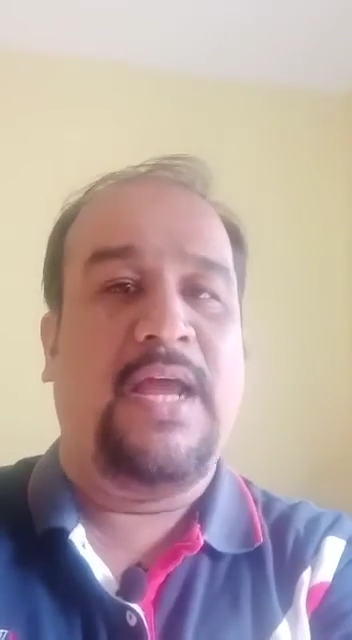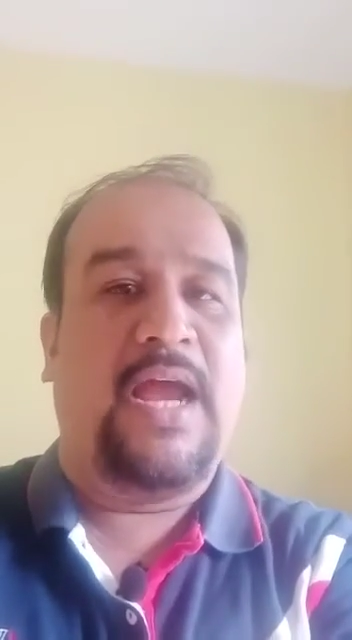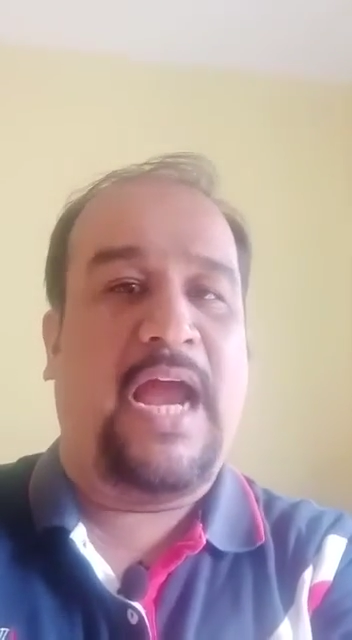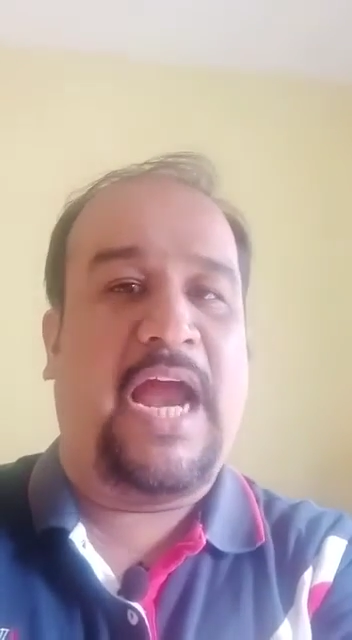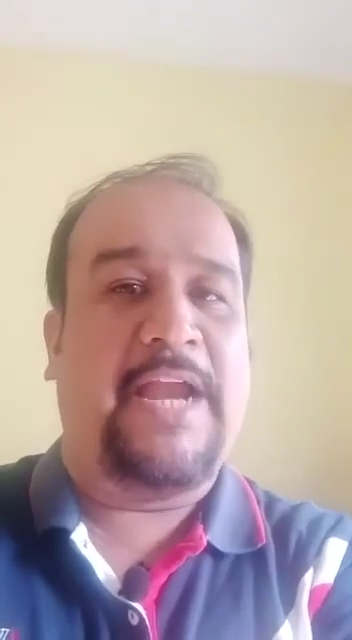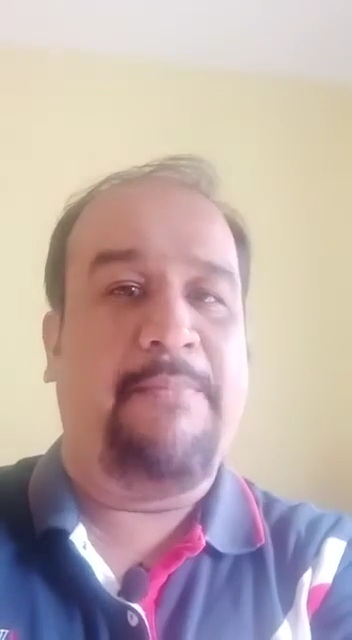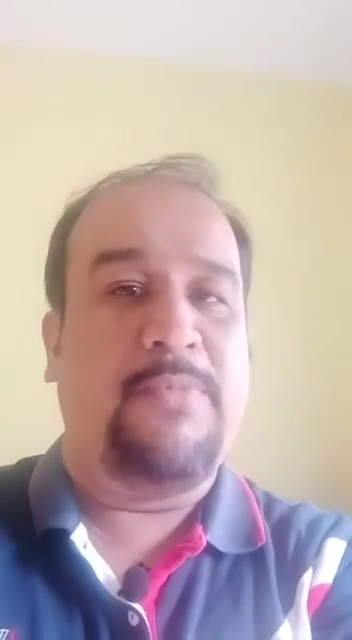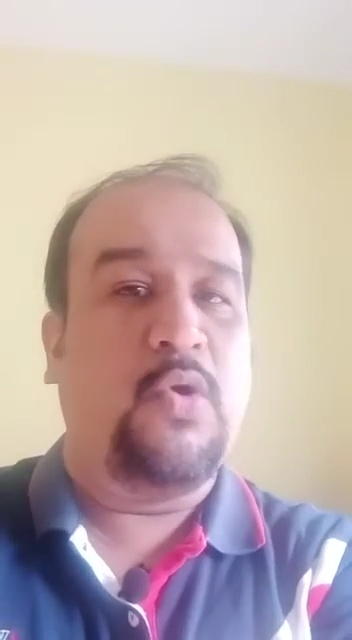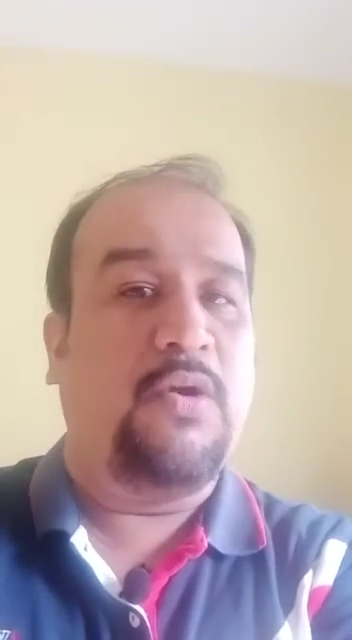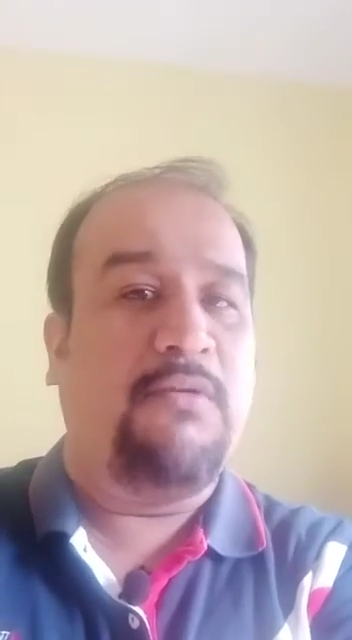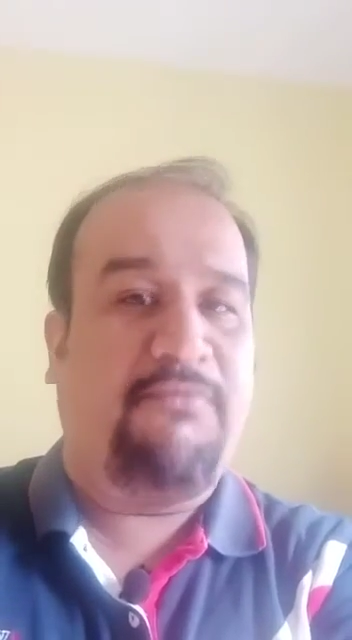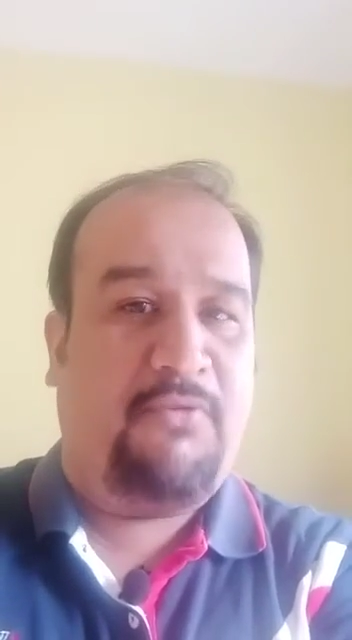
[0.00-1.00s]
and
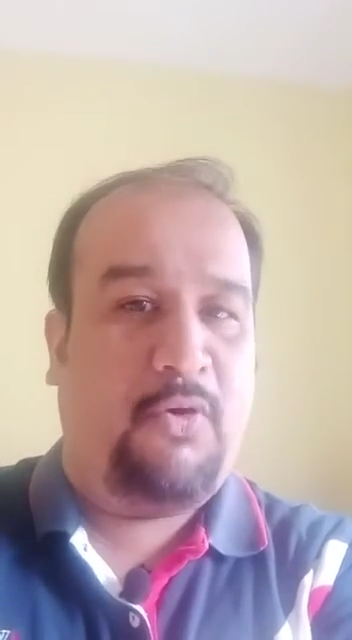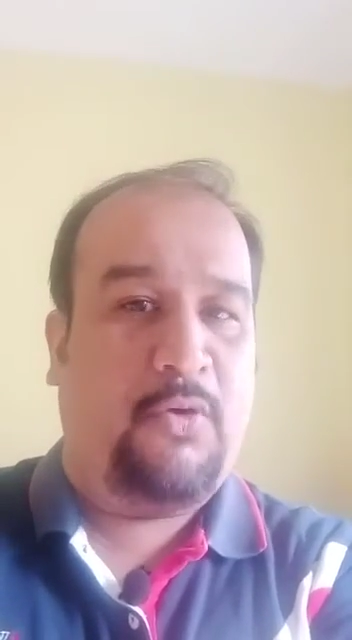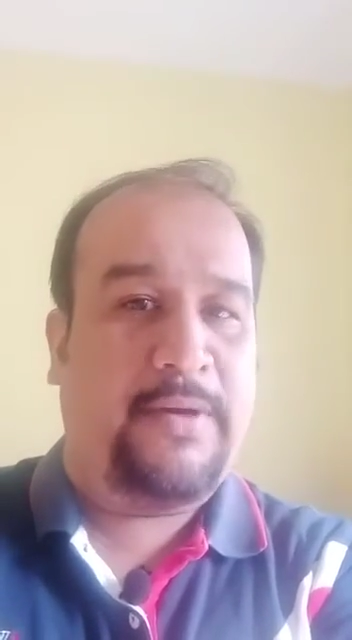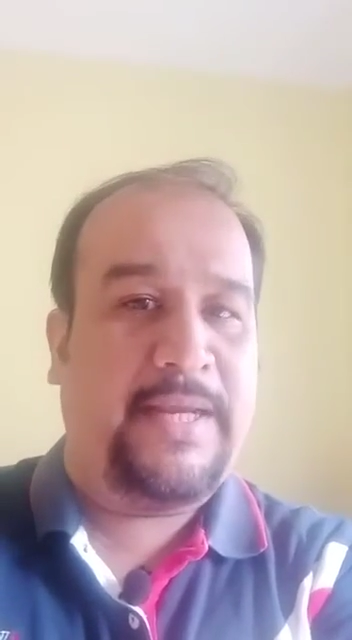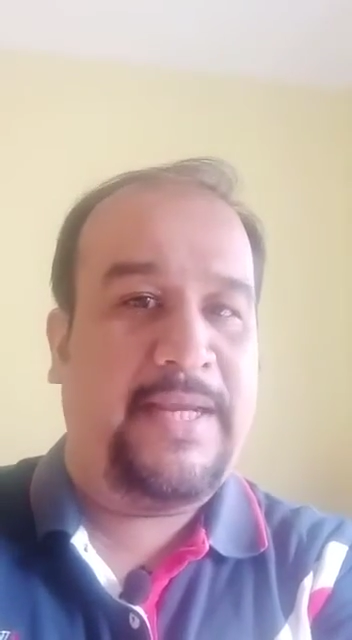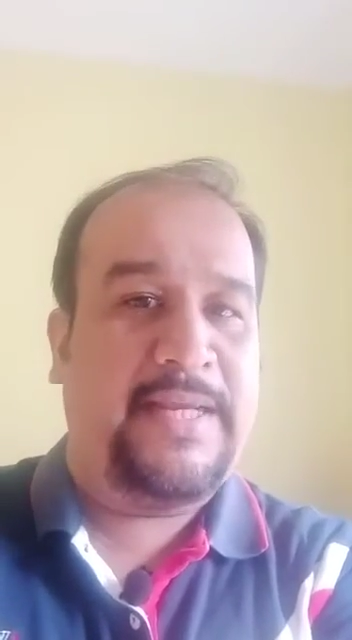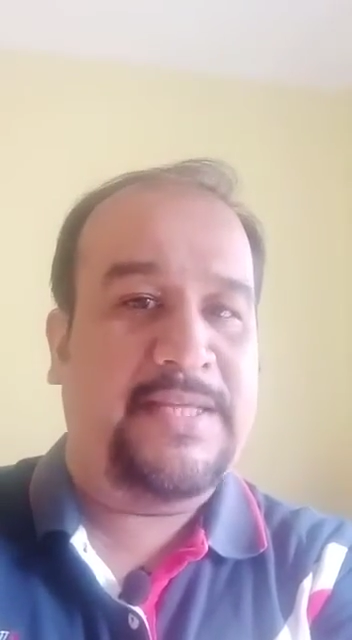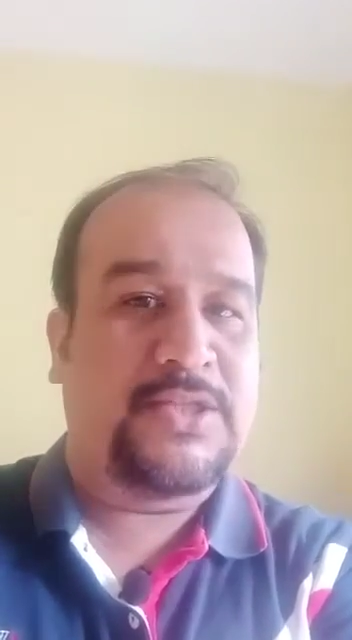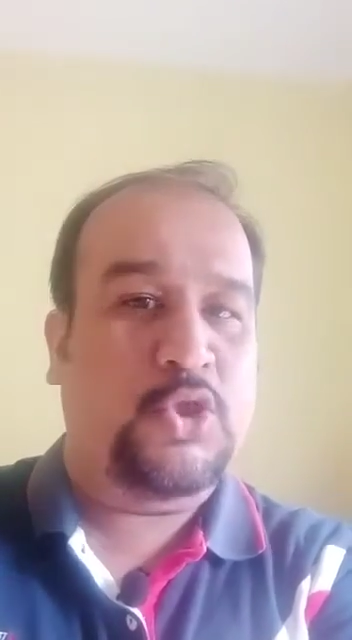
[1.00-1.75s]
Mule 4 is